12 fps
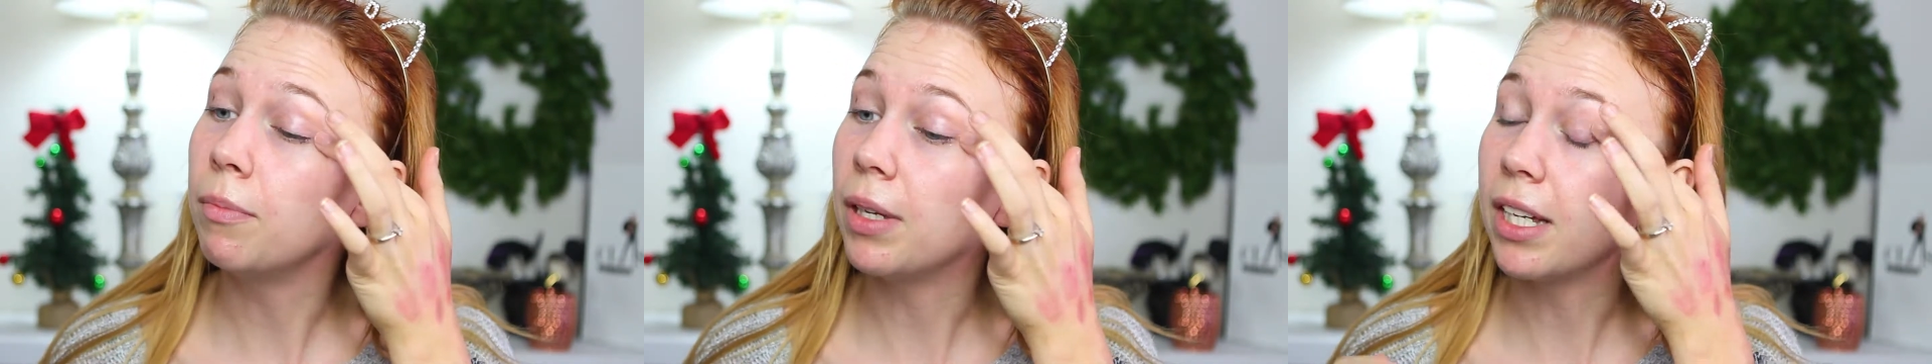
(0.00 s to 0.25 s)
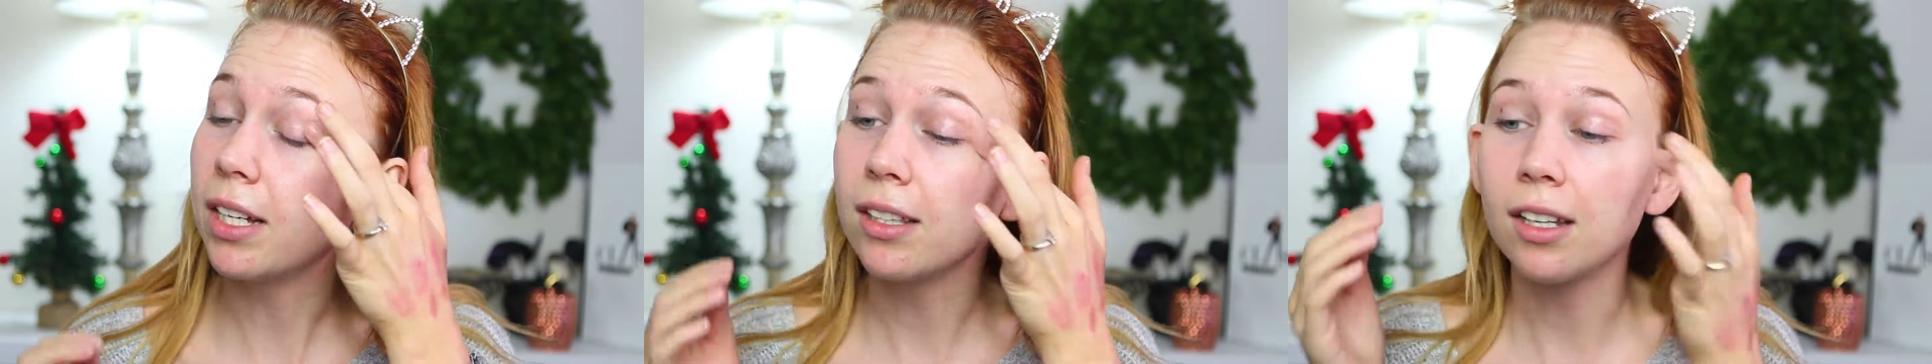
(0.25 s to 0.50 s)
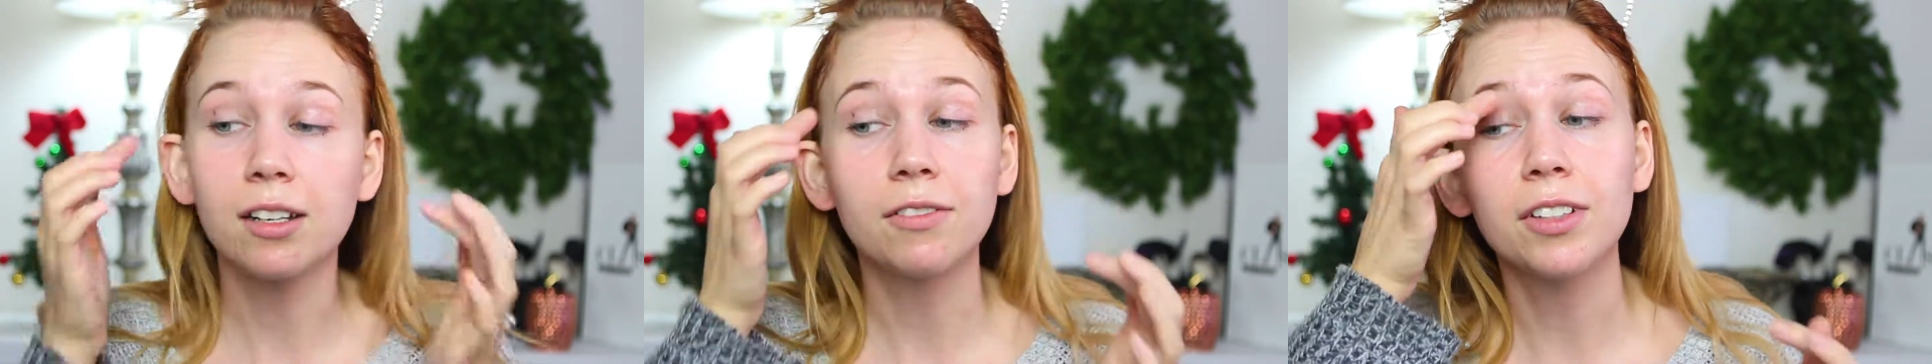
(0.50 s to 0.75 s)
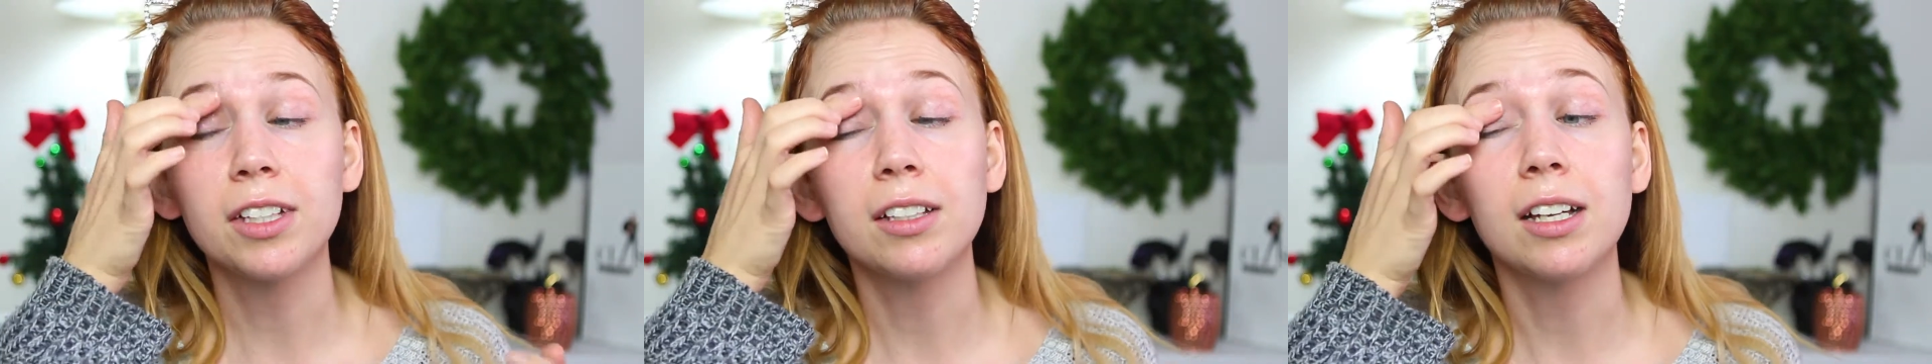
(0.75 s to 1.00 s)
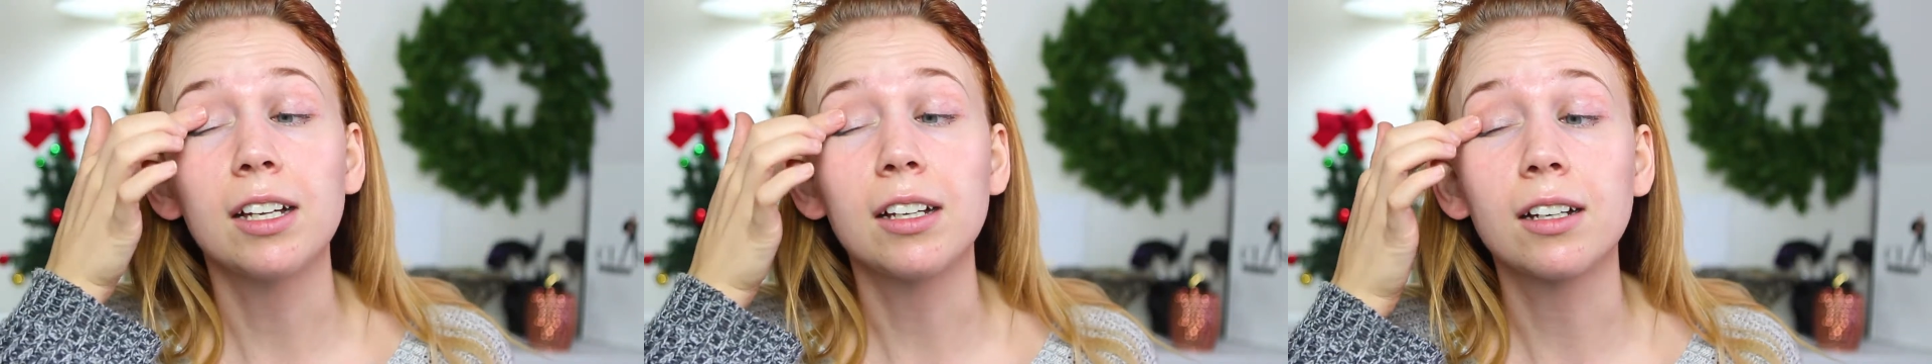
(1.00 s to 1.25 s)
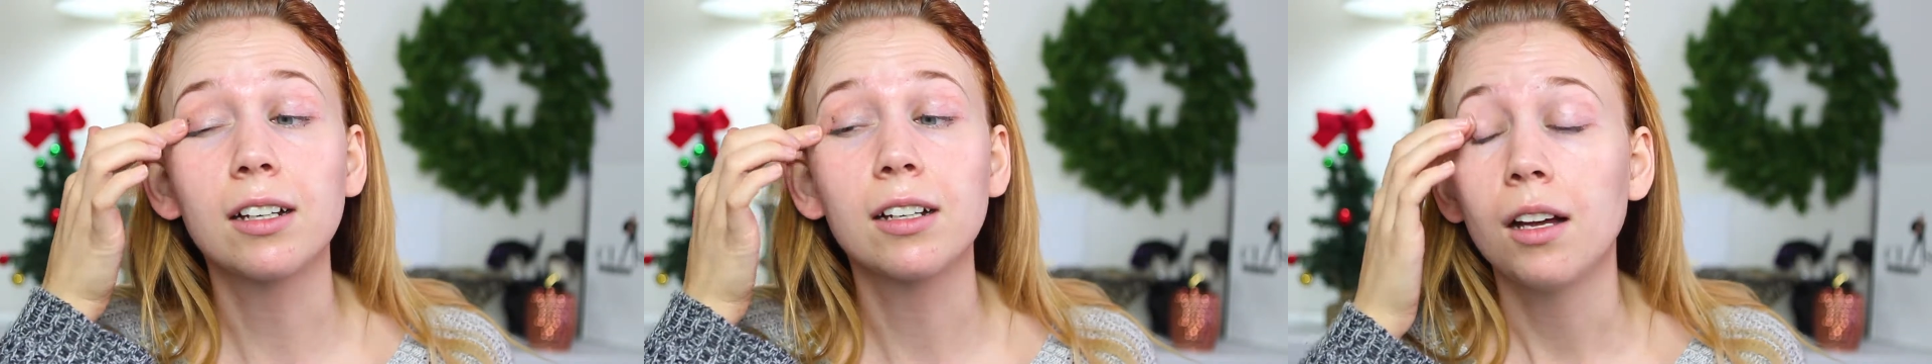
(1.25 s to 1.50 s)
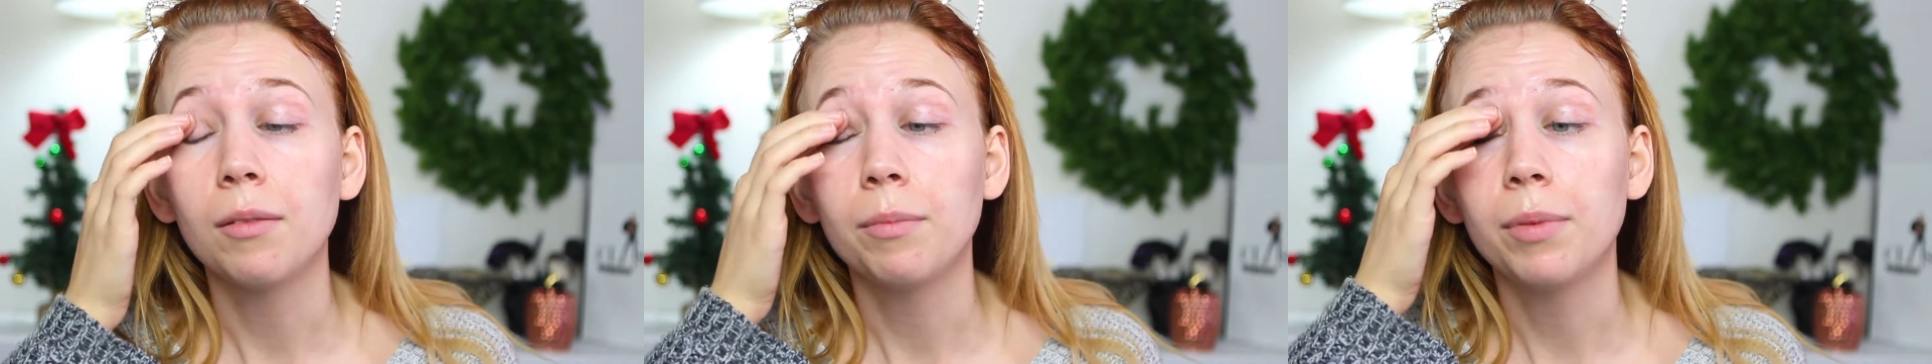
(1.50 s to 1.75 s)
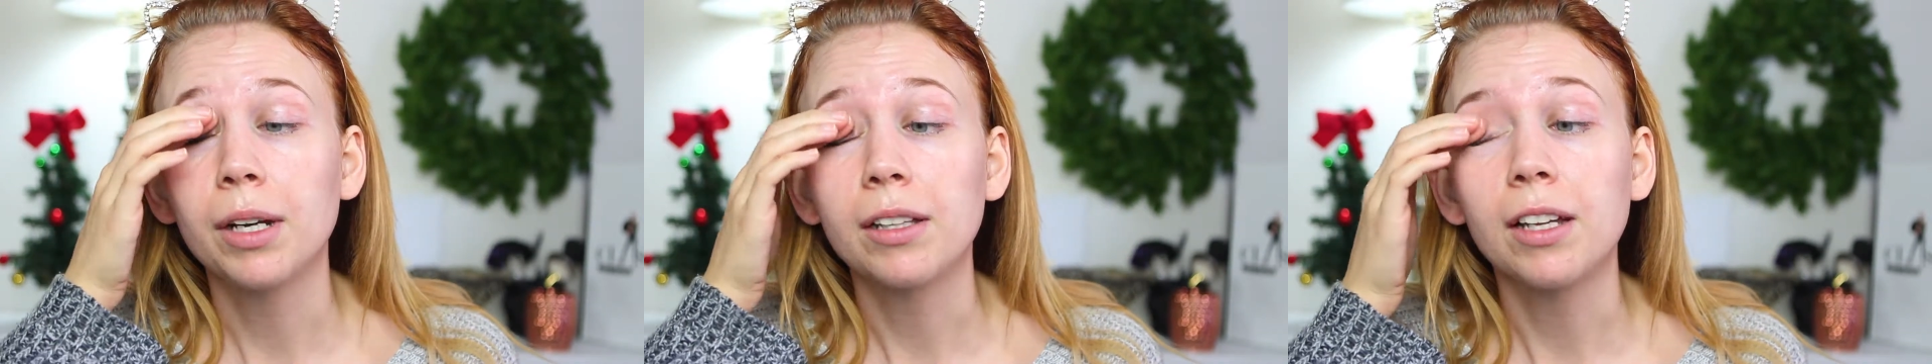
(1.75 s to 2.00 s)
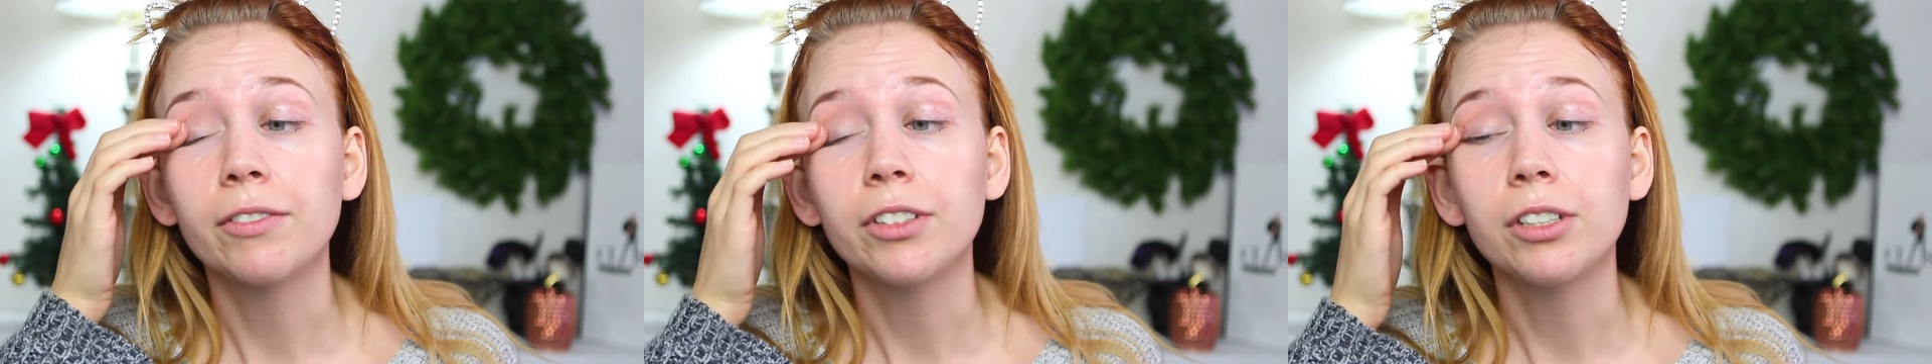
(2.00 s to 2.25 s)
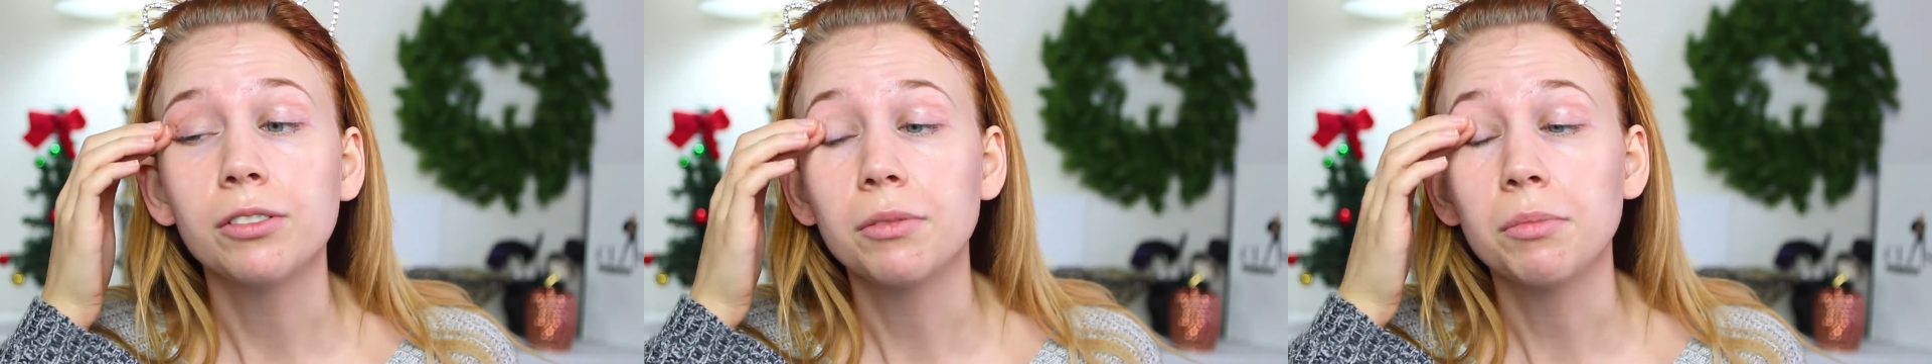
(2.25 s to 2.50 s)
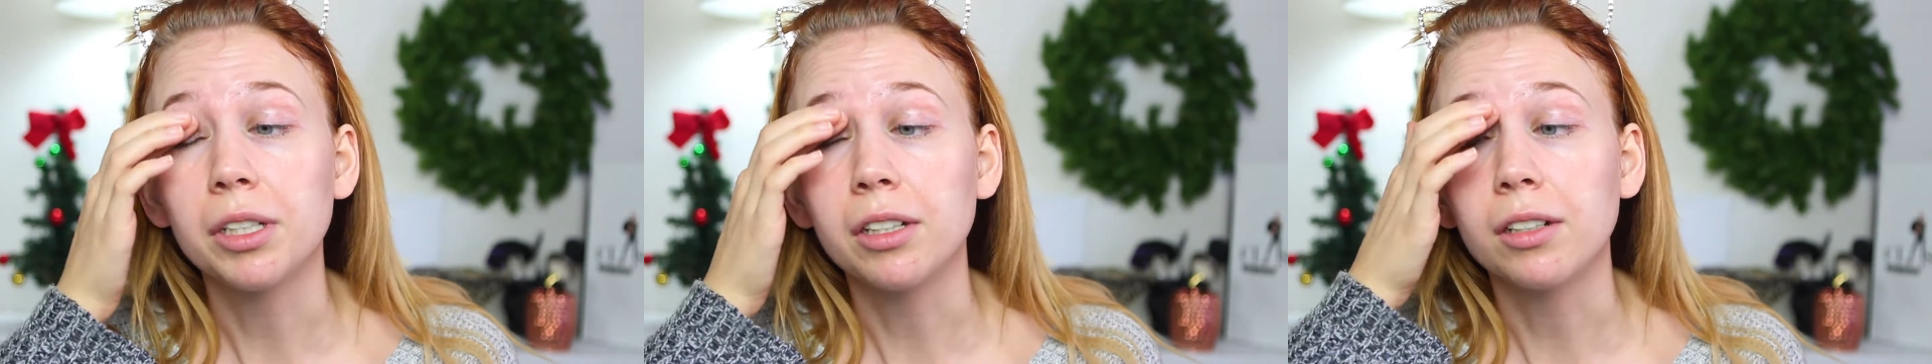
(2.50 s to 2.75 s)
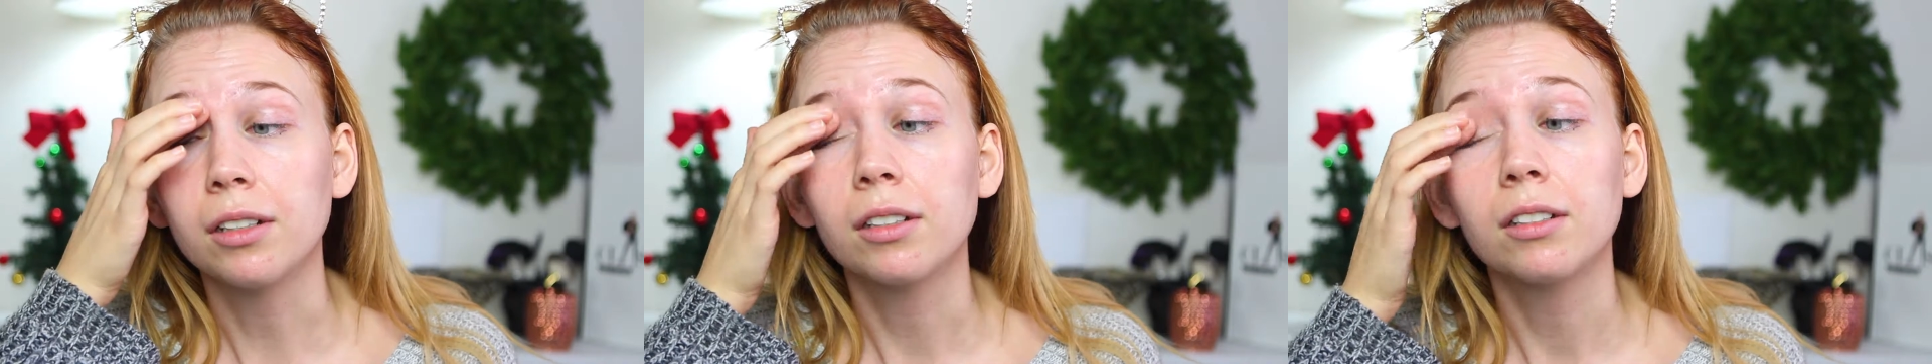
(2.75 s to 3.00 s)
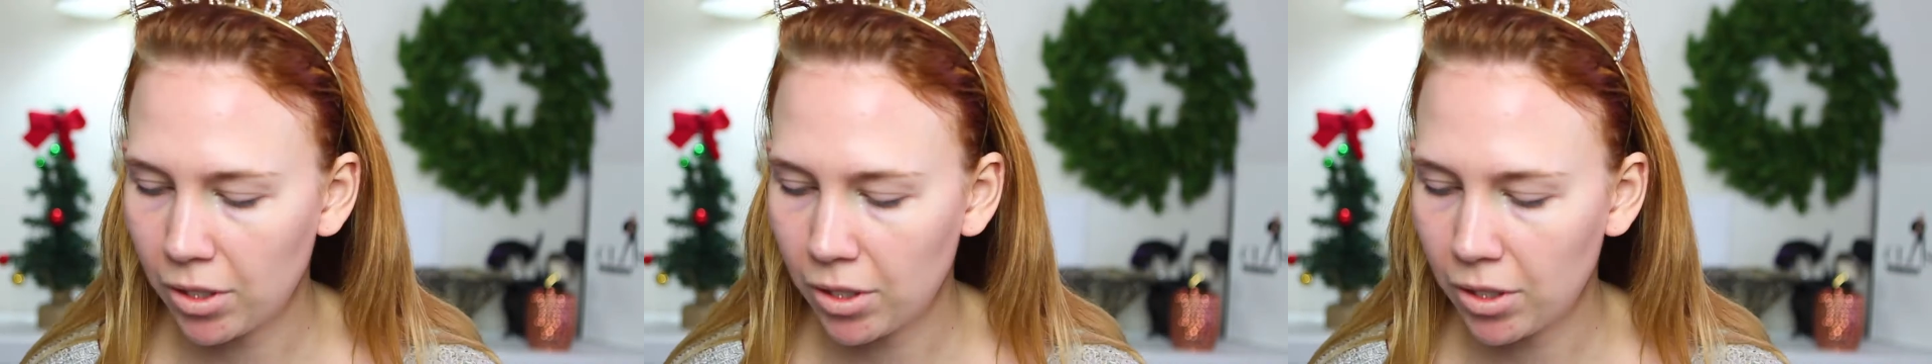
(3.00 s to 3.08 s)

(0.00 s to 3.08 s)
big that I feel like I barely have to use a mirror.